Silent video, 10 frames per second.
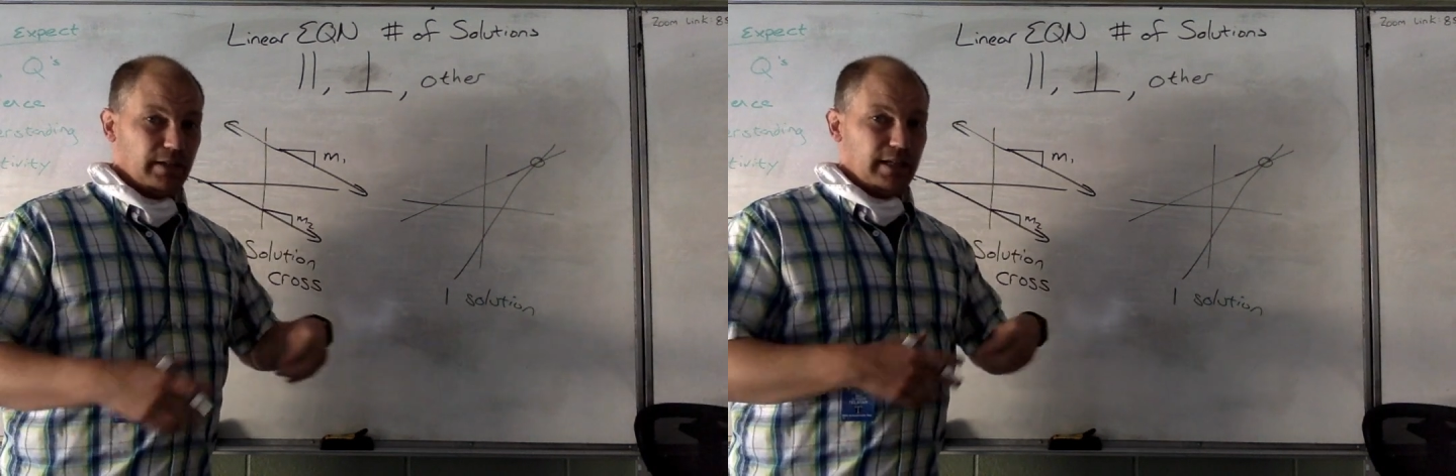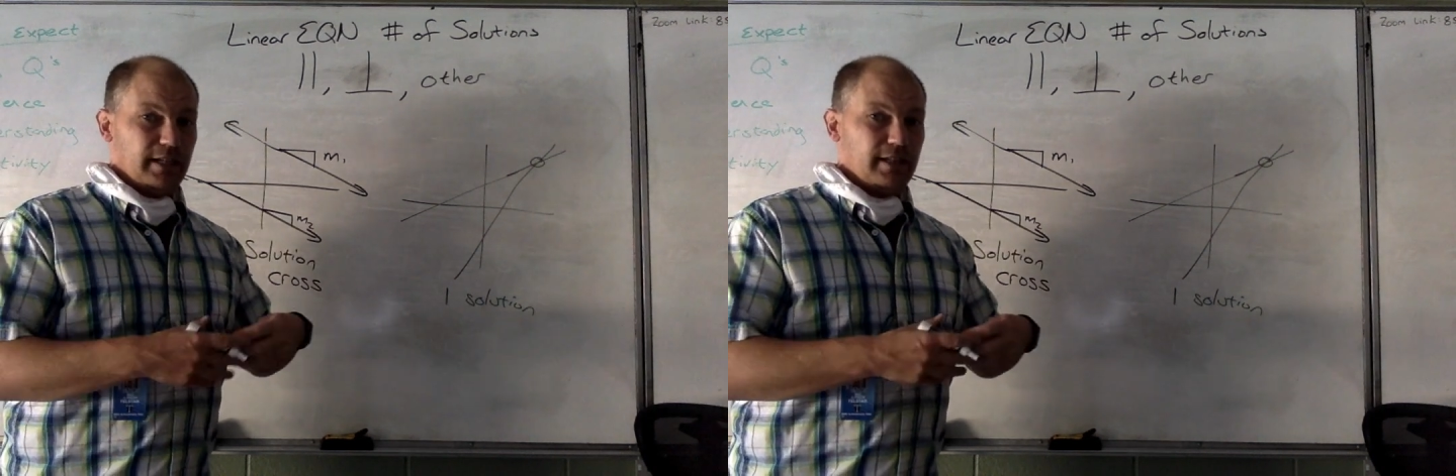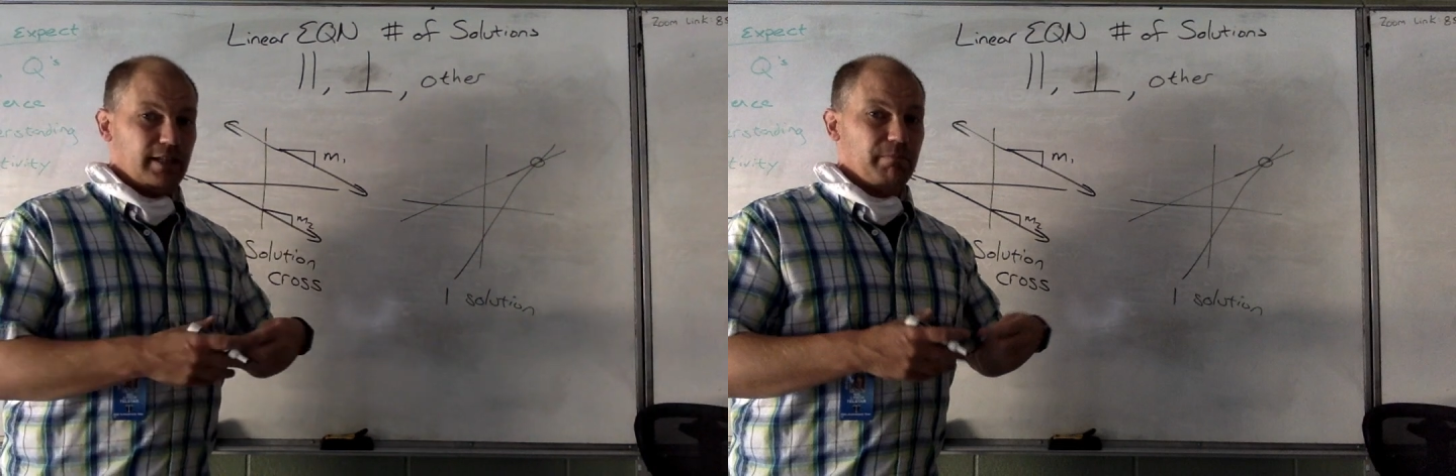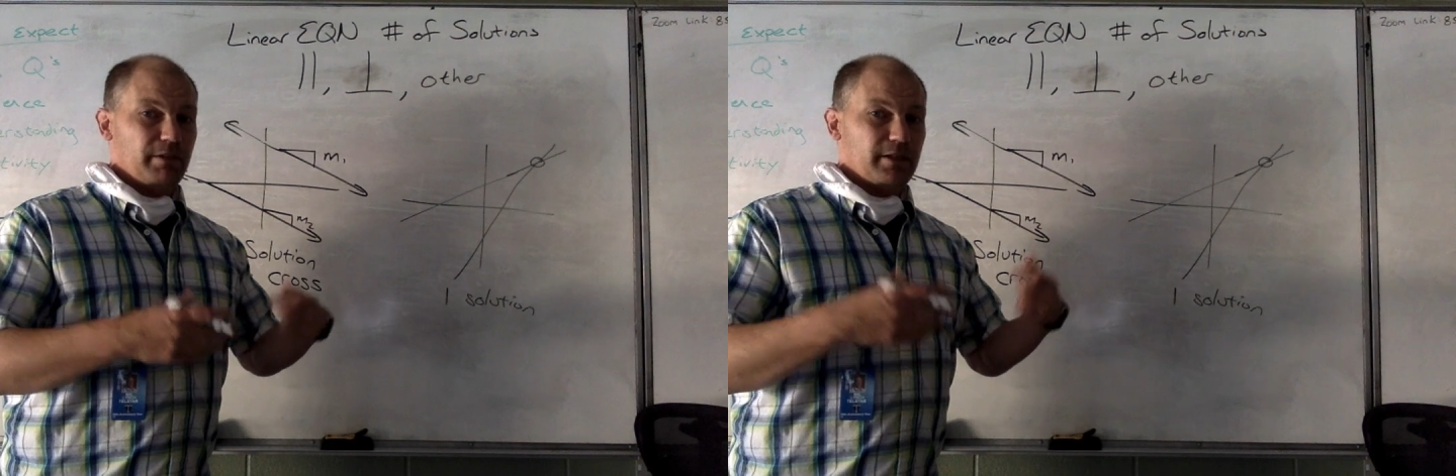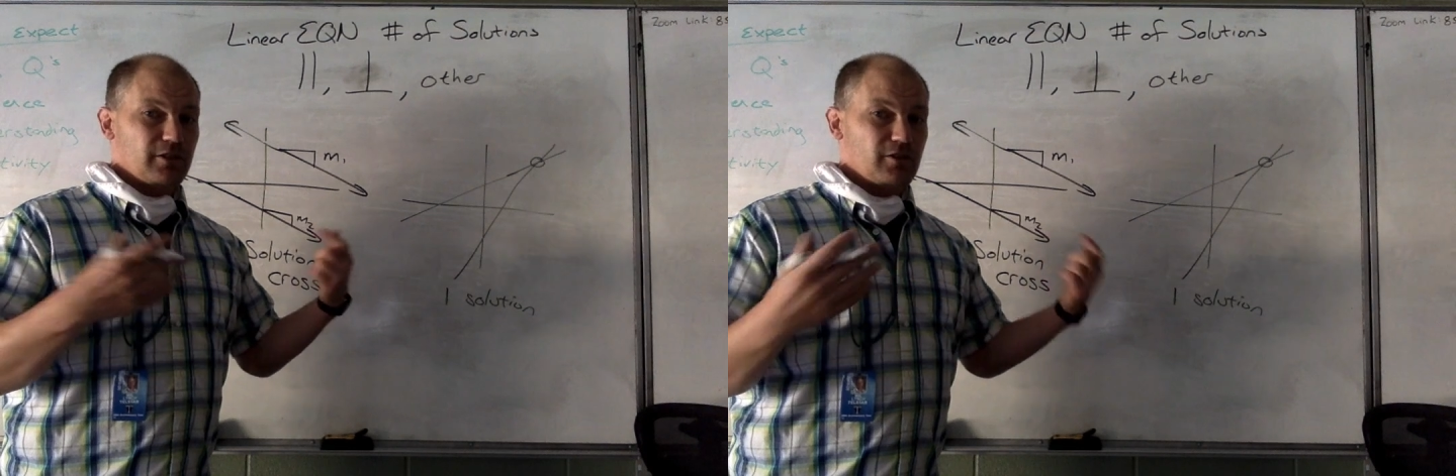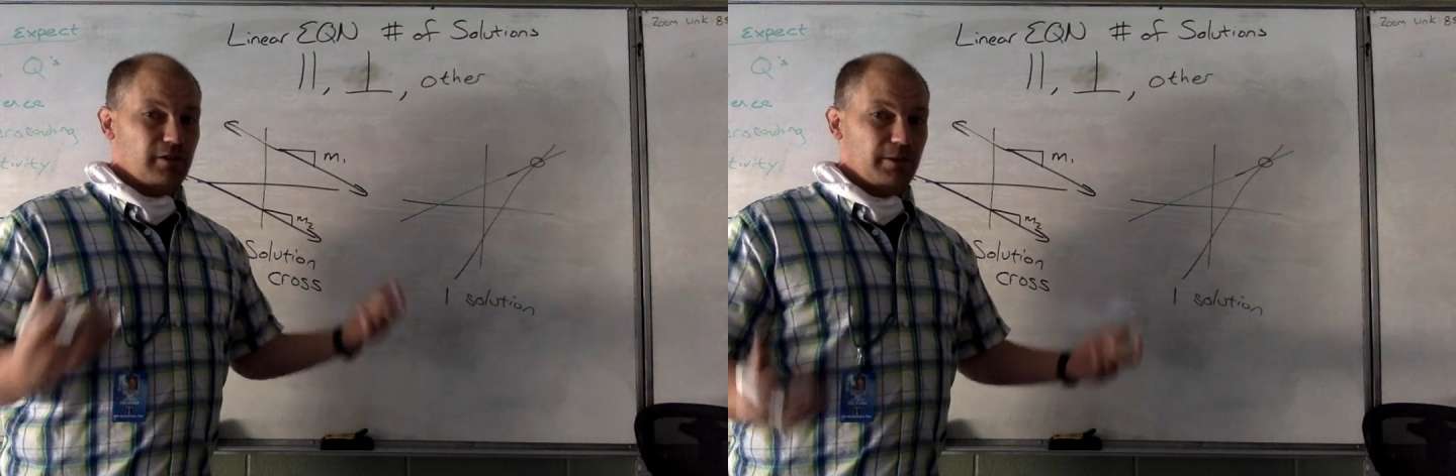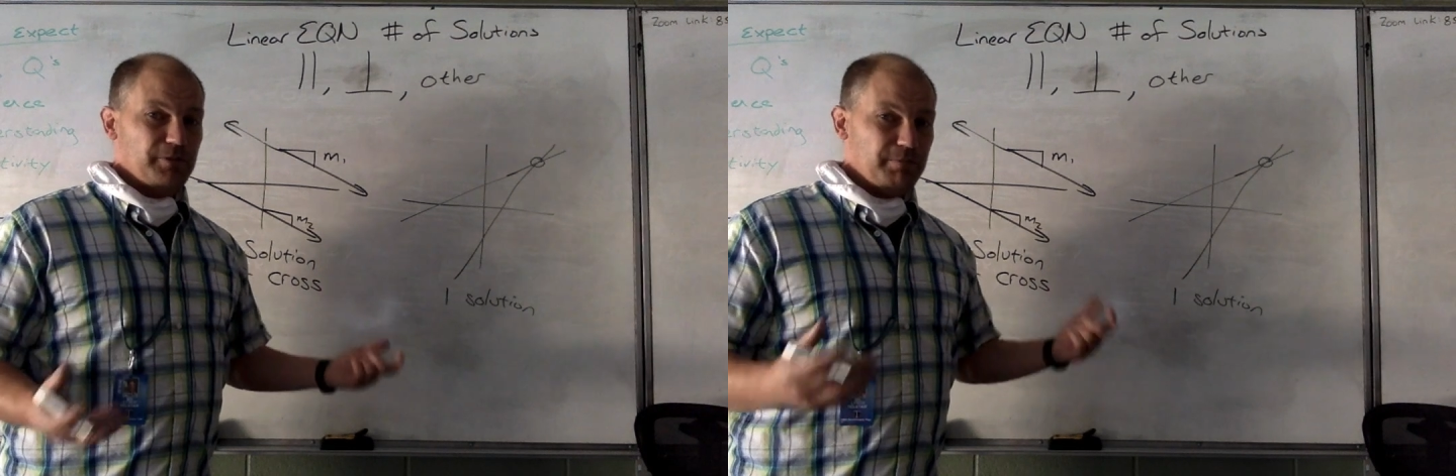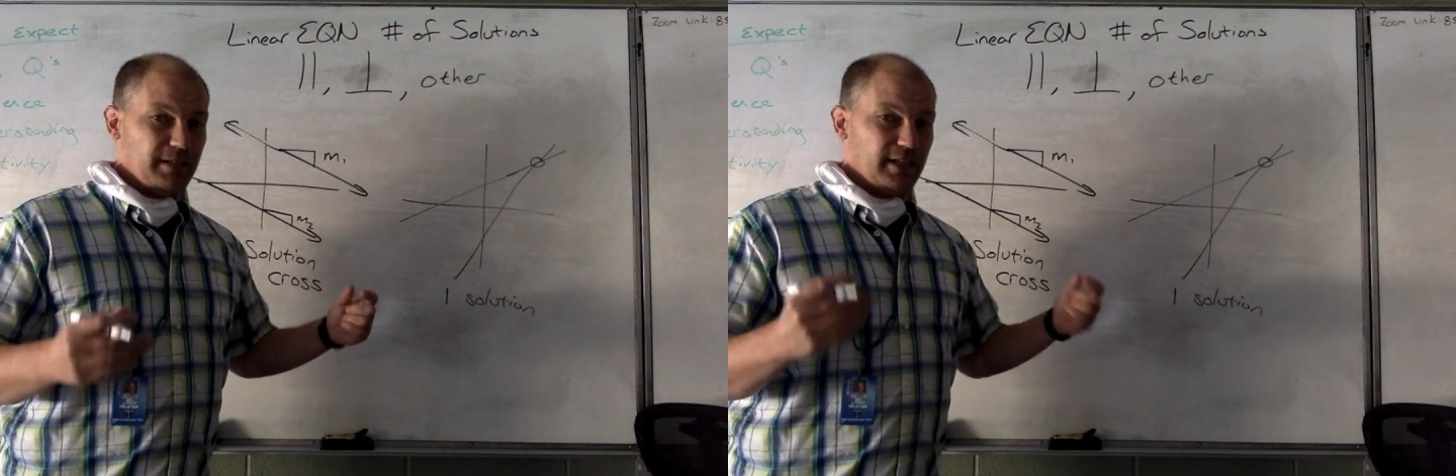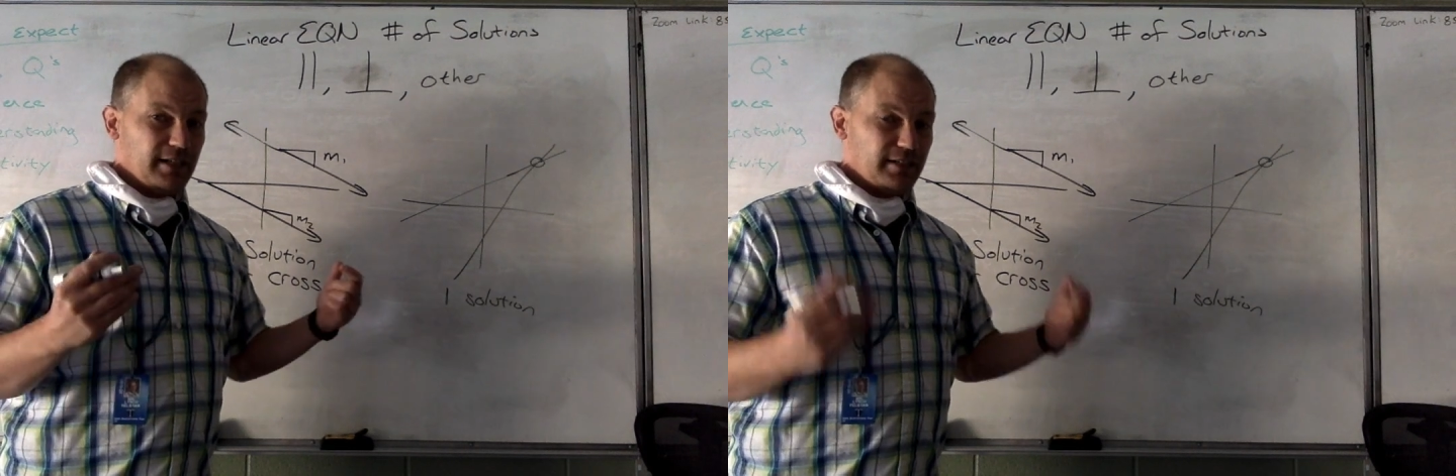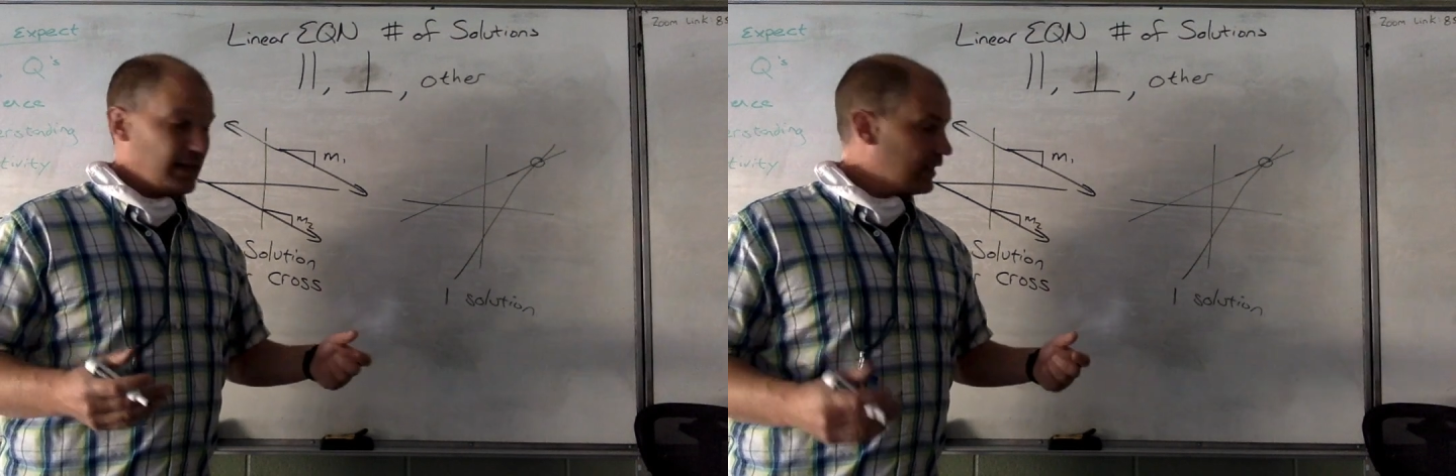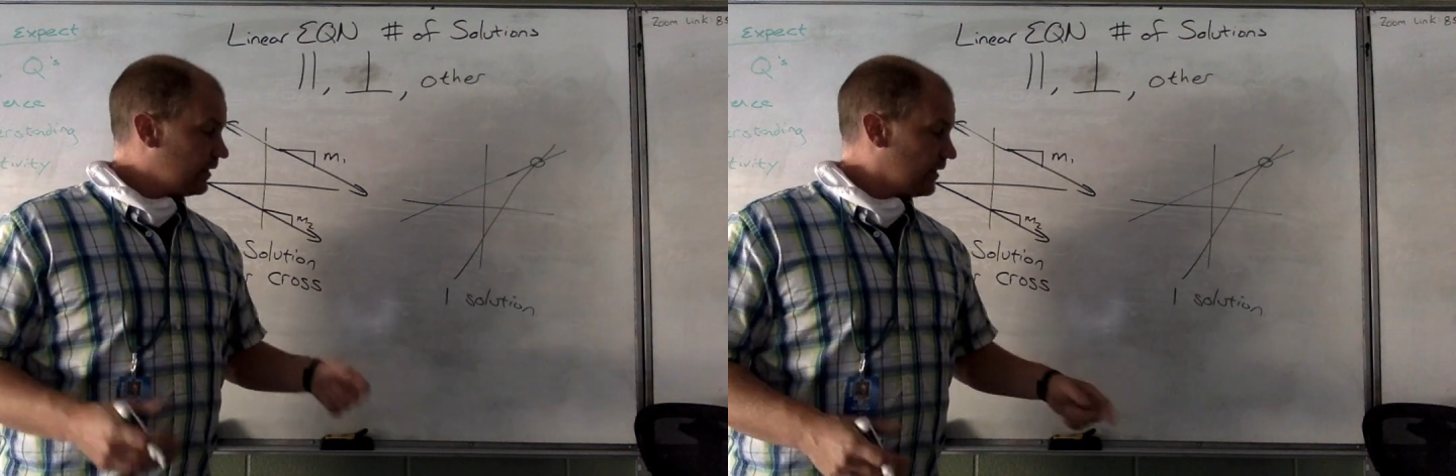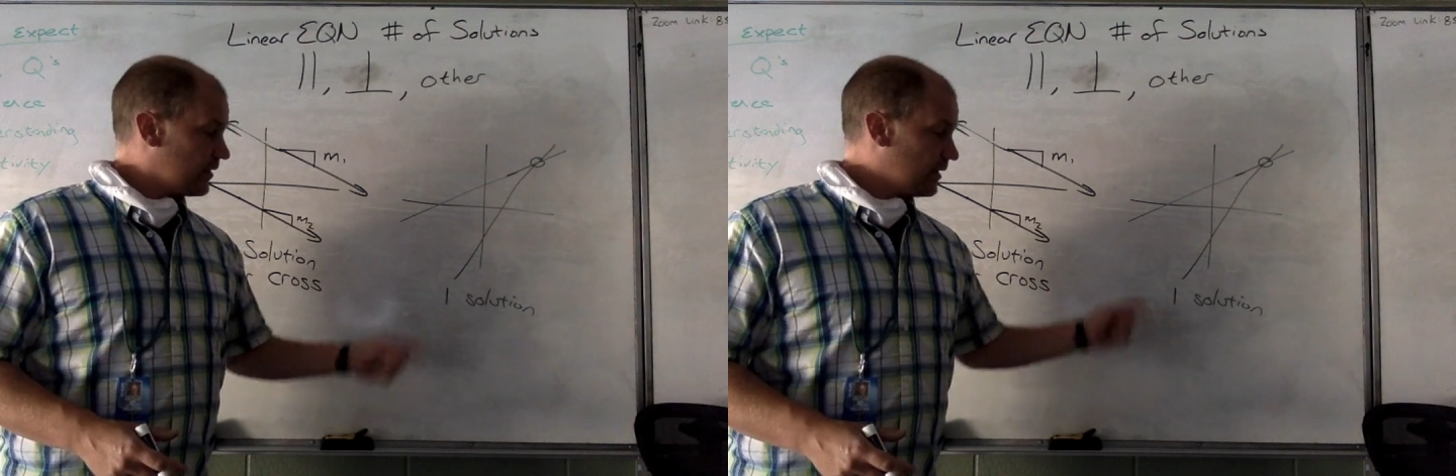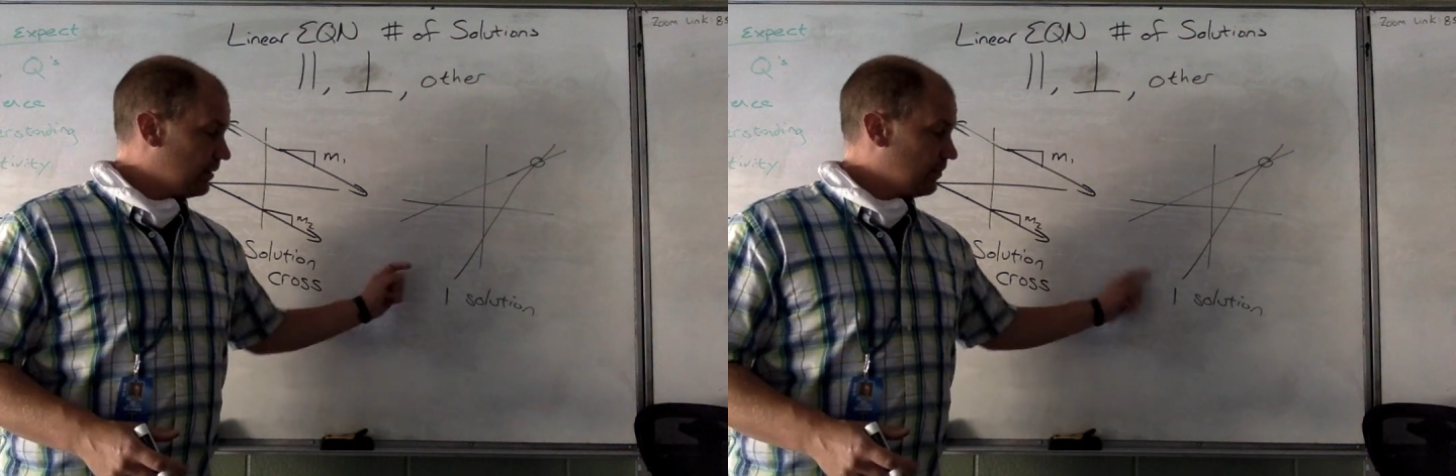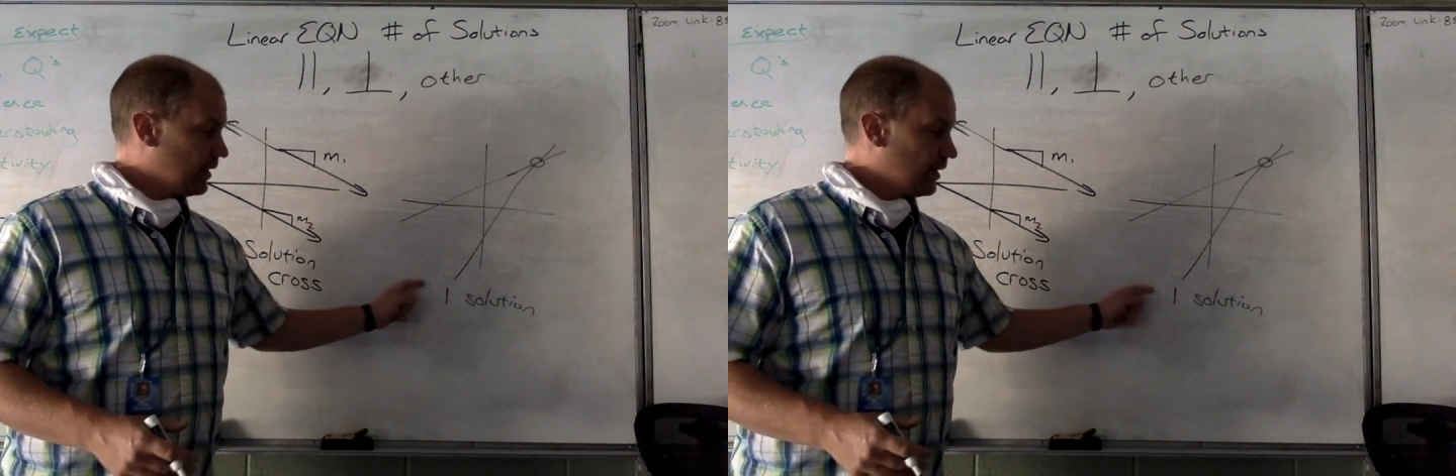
anything but the slopes being exactly the same,